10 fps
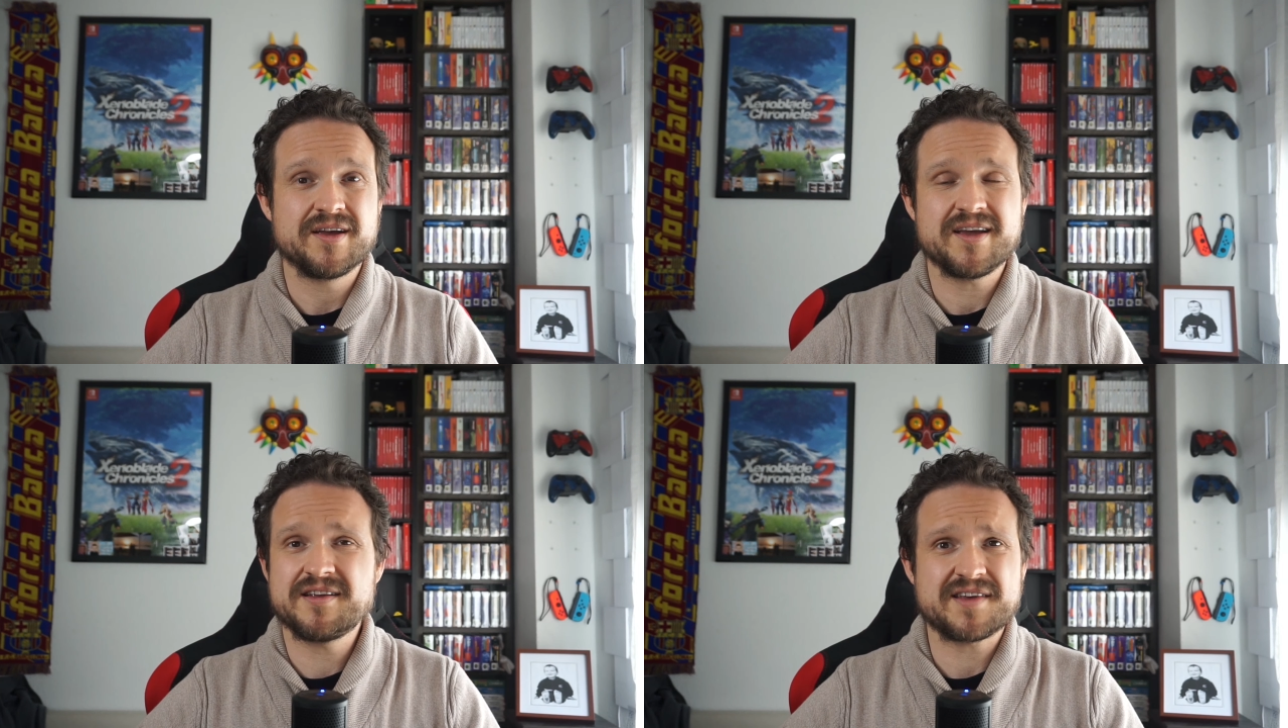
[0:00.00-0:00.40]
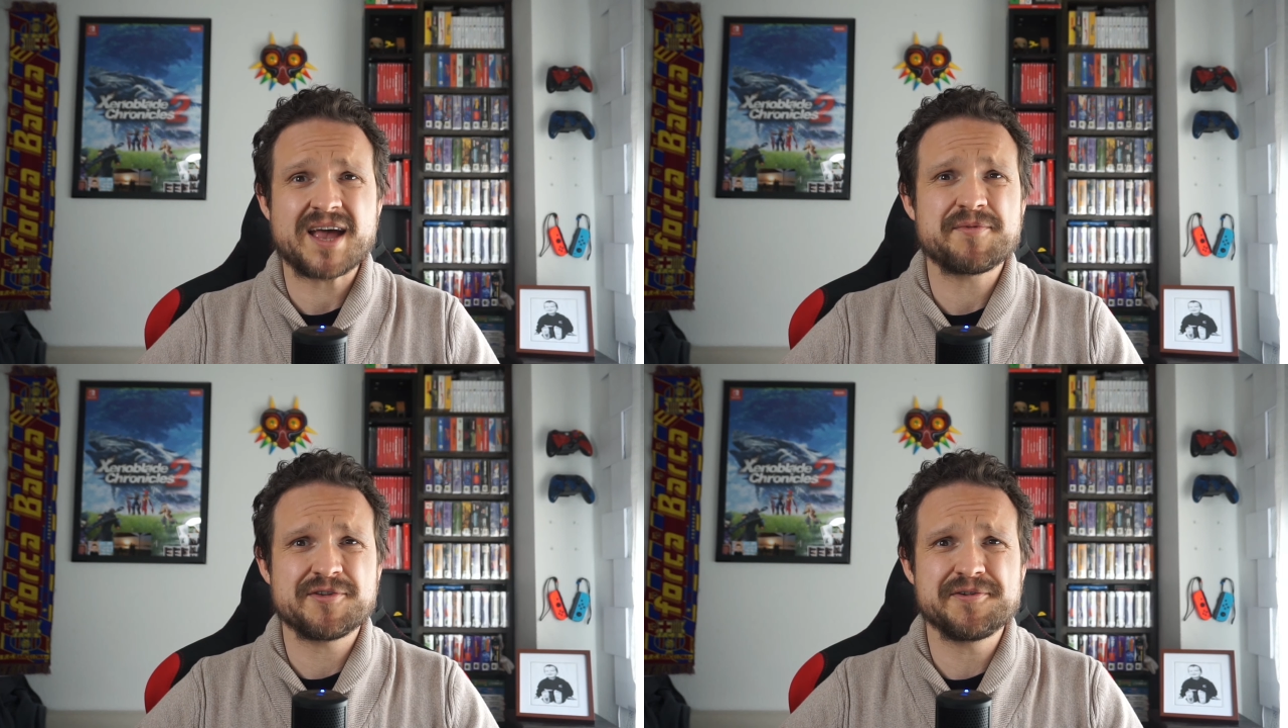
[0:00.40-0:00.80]
It is
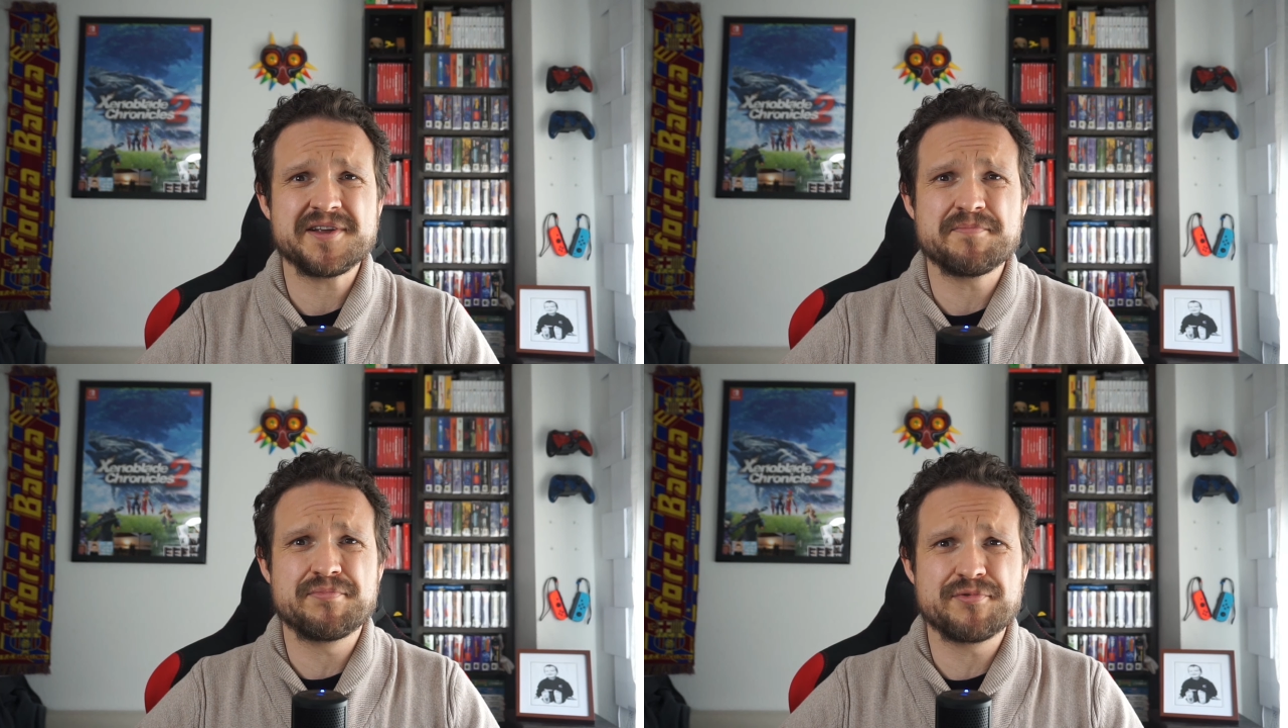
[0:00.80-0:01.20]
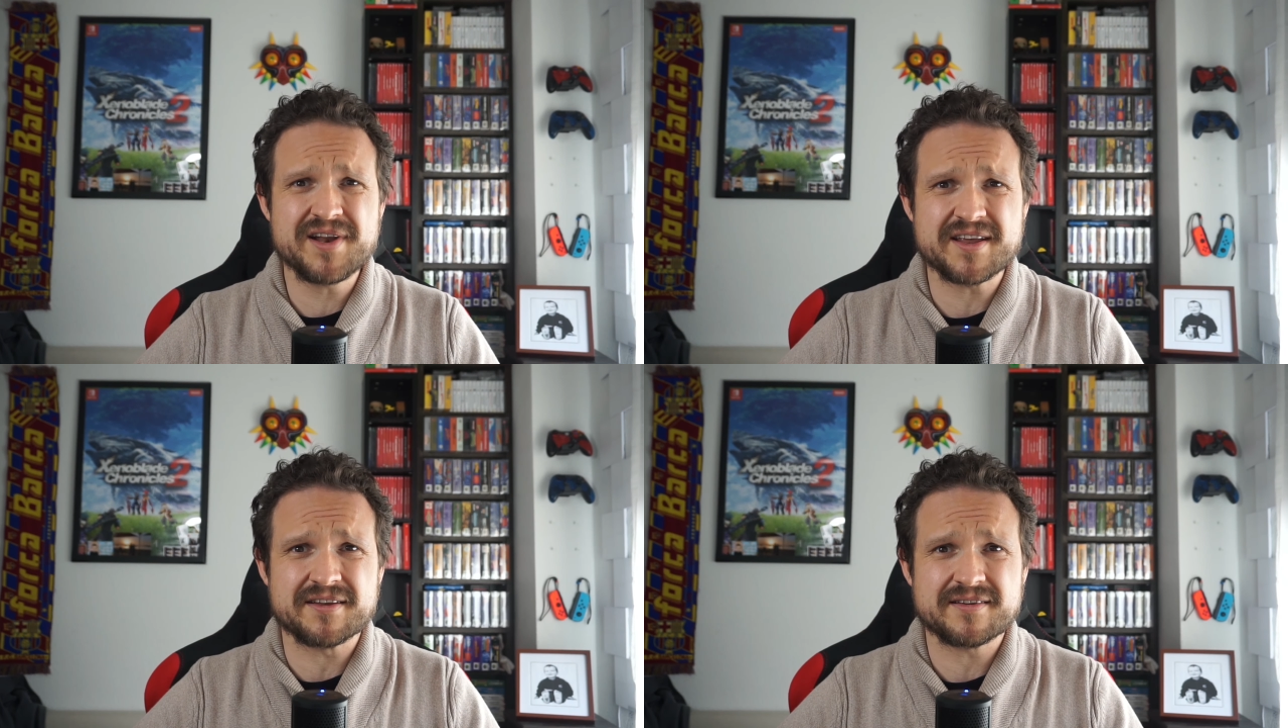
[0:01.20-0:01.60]
absolutely
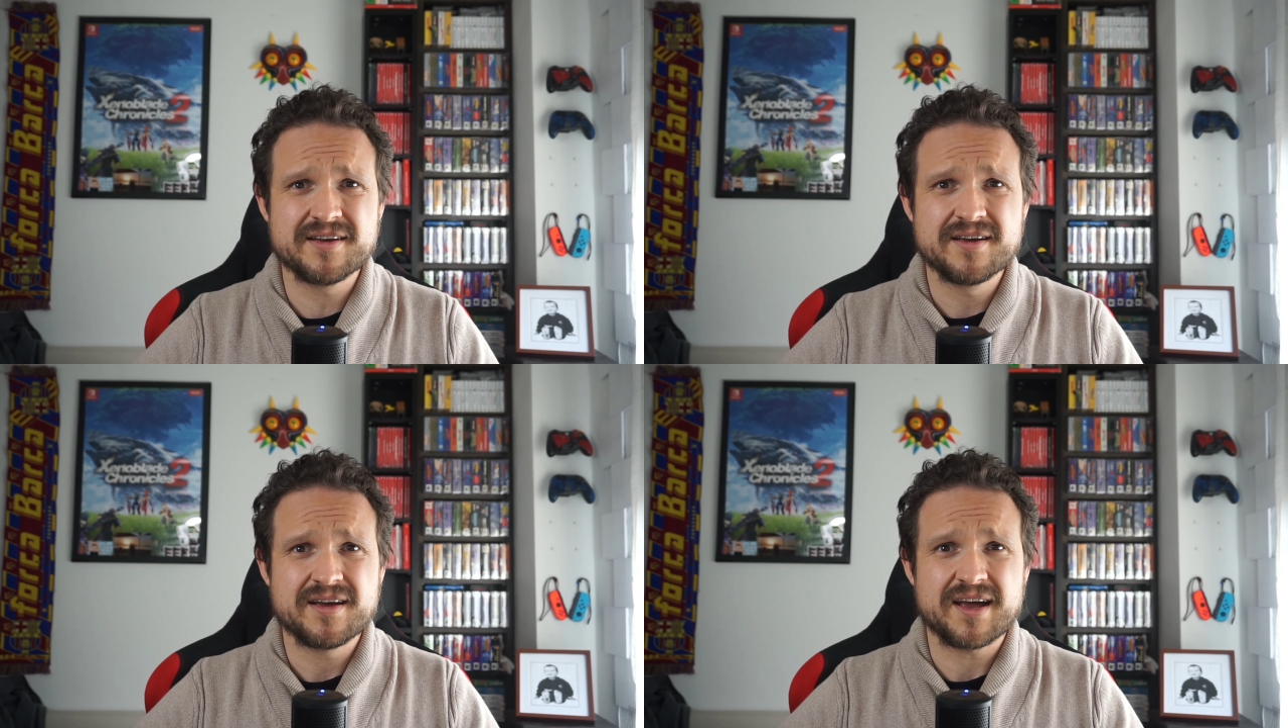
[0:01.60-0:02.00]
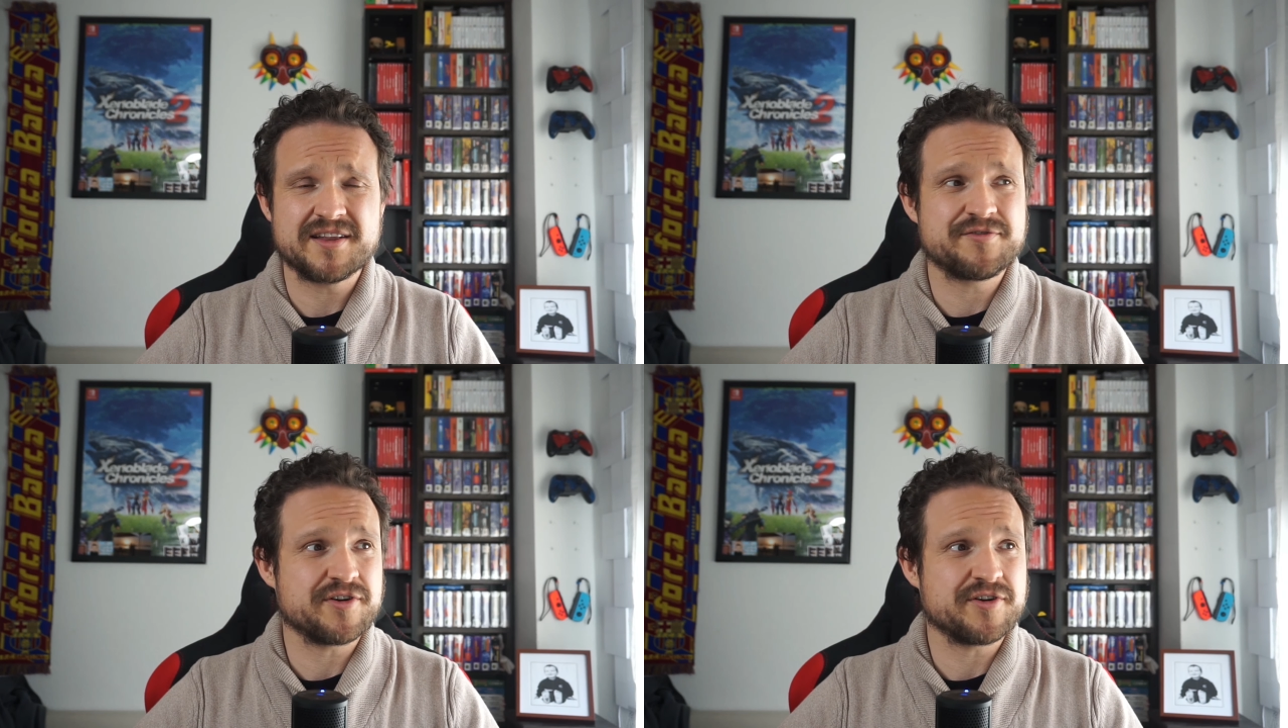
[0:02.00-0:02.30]
brilliant, and it's